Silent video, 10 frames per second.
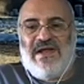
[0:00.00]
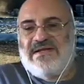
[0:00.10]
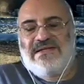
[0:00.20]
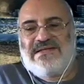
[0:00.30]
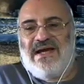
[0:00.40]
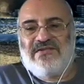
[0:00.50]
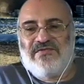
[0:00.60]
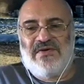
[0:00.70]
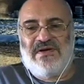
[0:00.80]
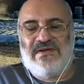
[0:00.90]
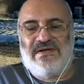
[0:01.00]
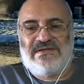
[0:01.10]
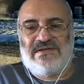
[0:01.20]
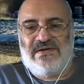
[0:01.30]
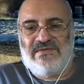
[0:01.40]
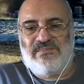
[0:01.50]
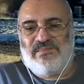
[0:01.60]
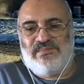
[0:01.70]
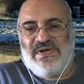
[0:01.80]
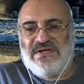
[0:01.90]
tax for that the
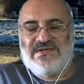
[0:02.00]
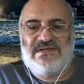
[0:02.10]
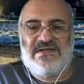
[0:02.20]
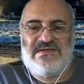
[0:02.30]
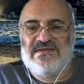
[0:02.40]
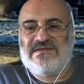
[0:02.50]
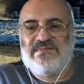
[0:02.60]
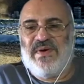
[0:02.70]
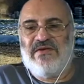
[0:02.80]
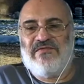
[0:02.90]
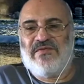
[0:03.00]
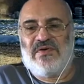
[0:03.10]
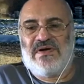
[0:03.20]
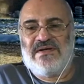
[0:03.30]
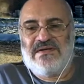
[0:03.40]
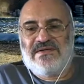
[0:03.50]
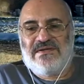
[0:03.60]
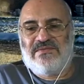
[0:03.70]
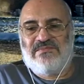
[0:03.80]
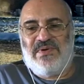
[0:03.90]
British citizens pay for
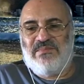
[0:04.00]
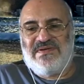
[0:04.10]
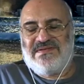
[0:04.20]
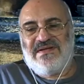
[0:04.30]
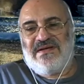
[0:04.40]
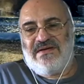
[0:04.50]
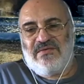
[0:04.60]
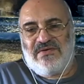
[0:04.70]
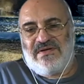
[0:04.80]
BBC or.